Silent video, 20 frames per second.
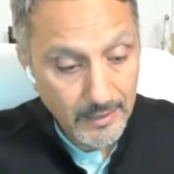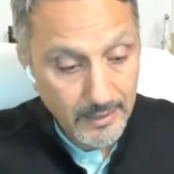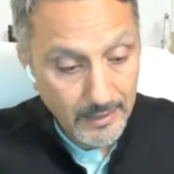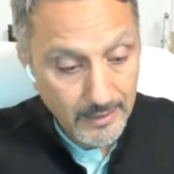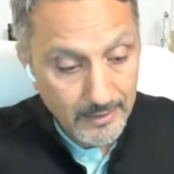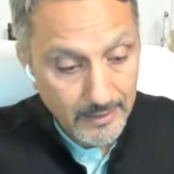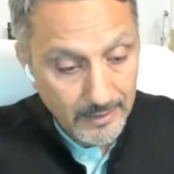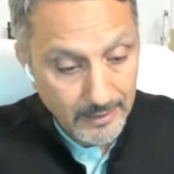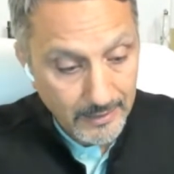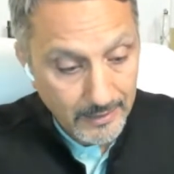
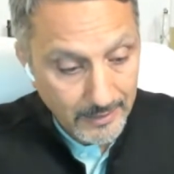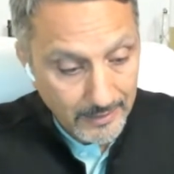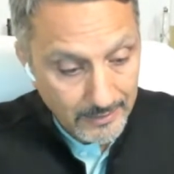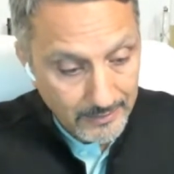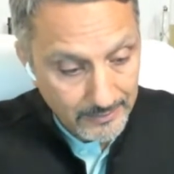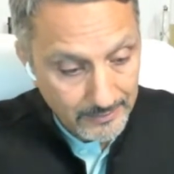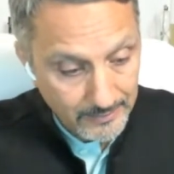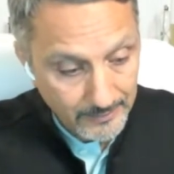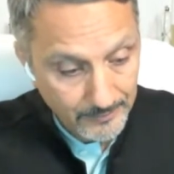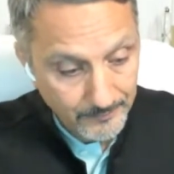
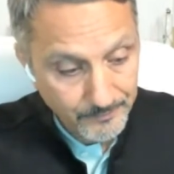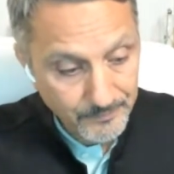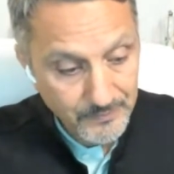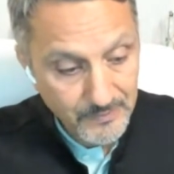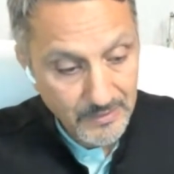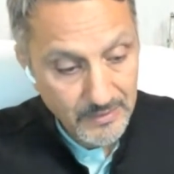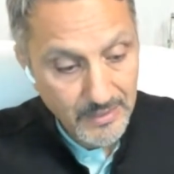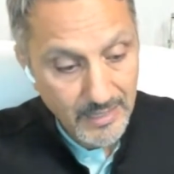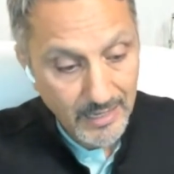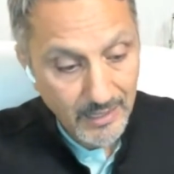
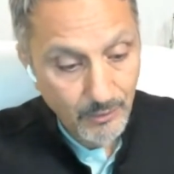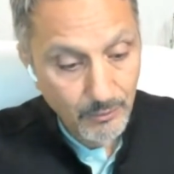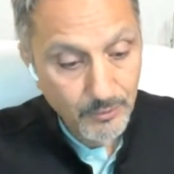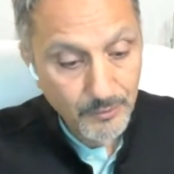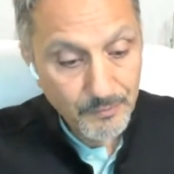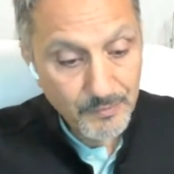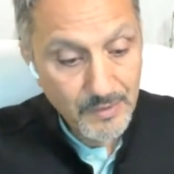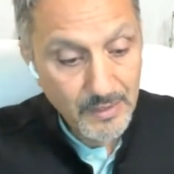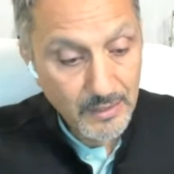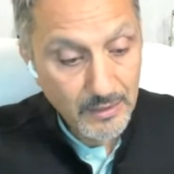
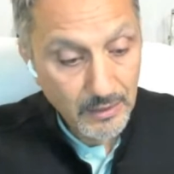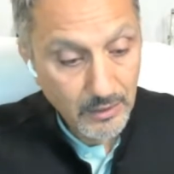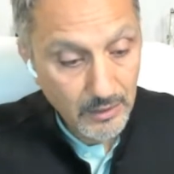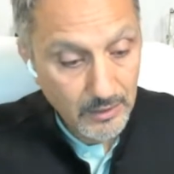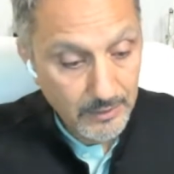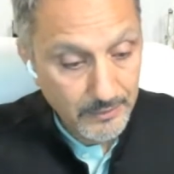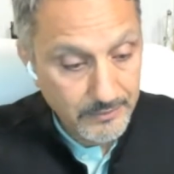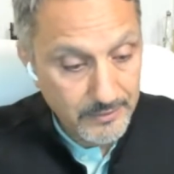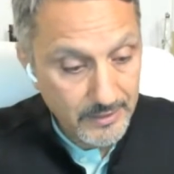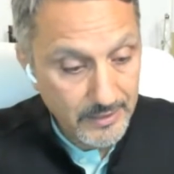Now,
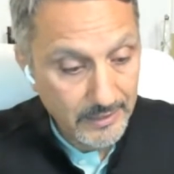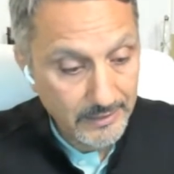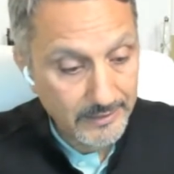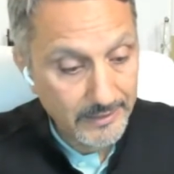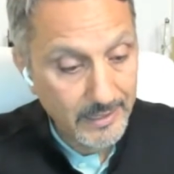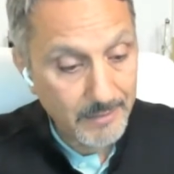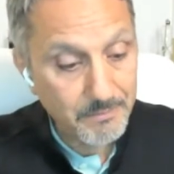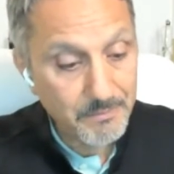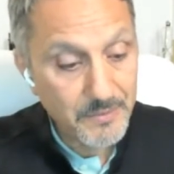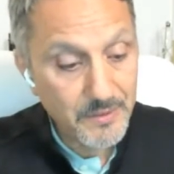
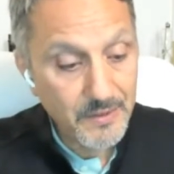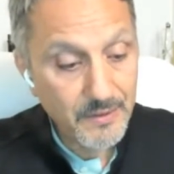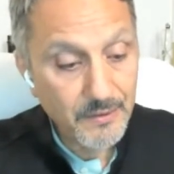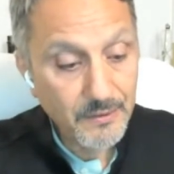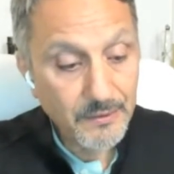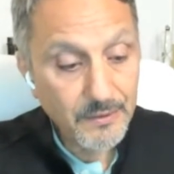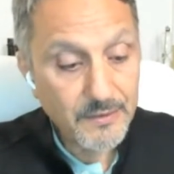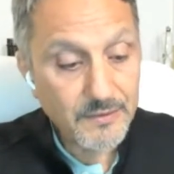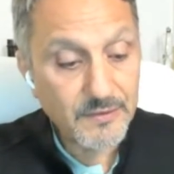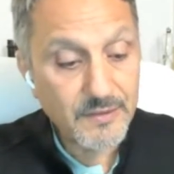the
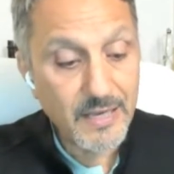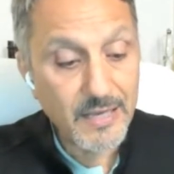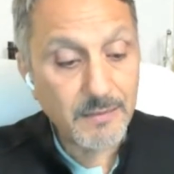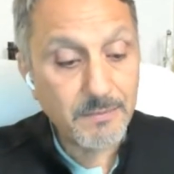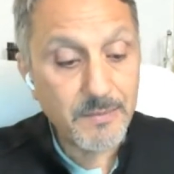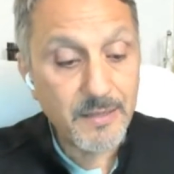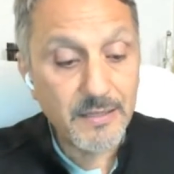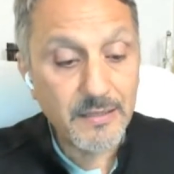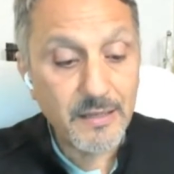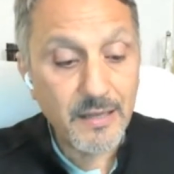Allenby
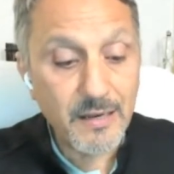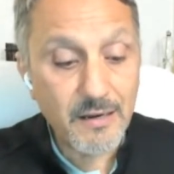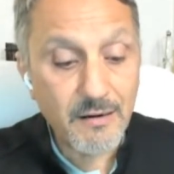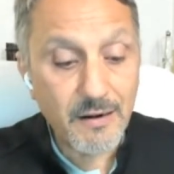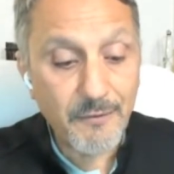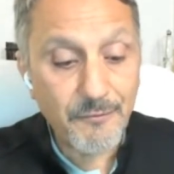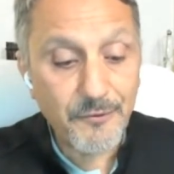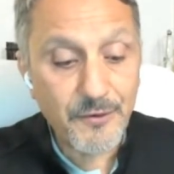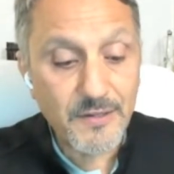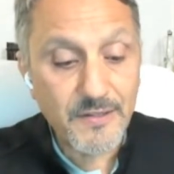statement
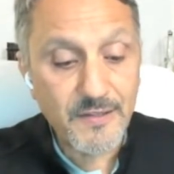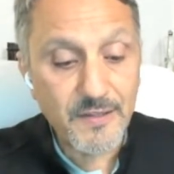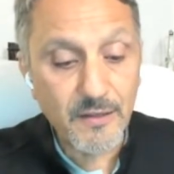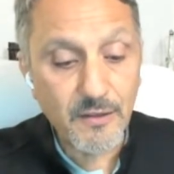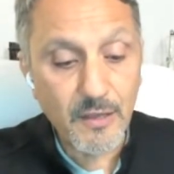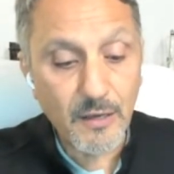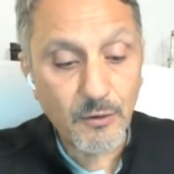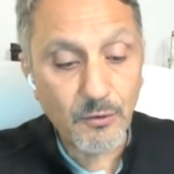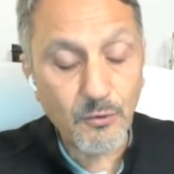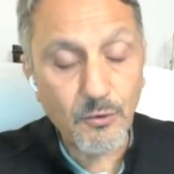and
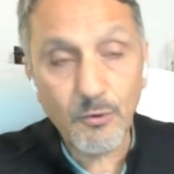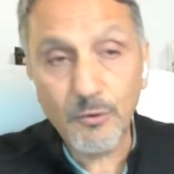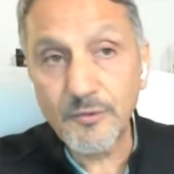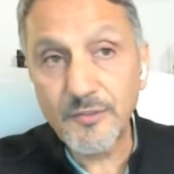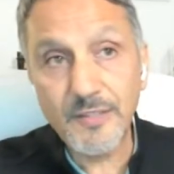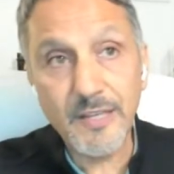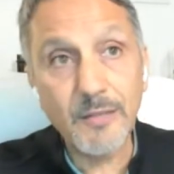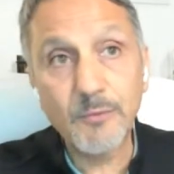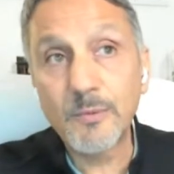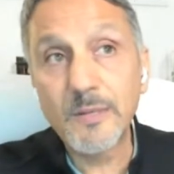referencing the
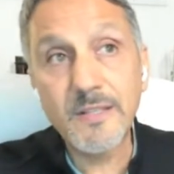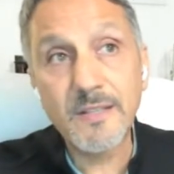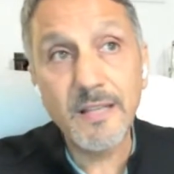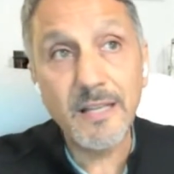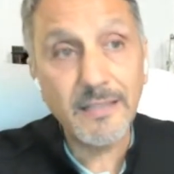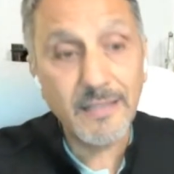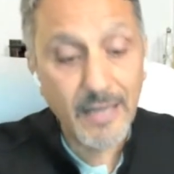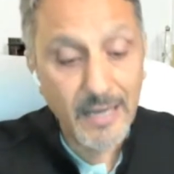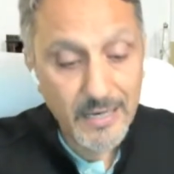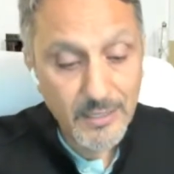crusade
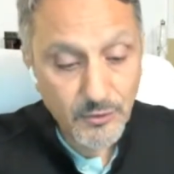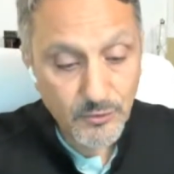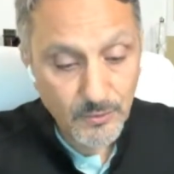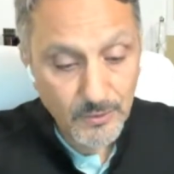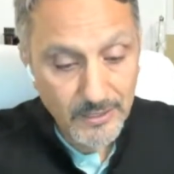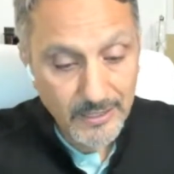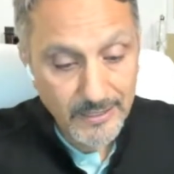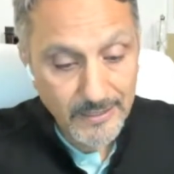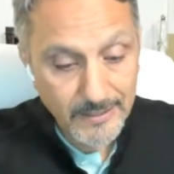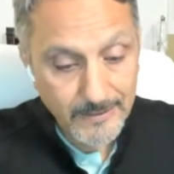was not
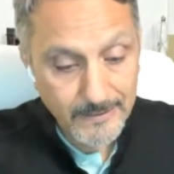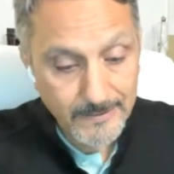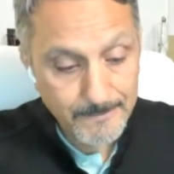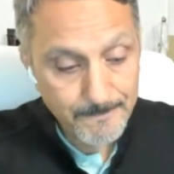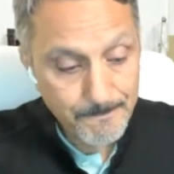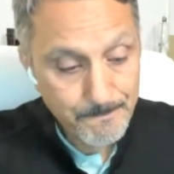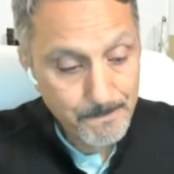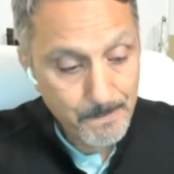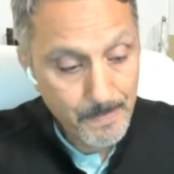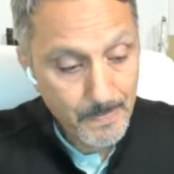
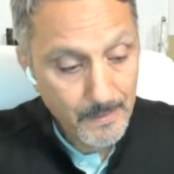isolated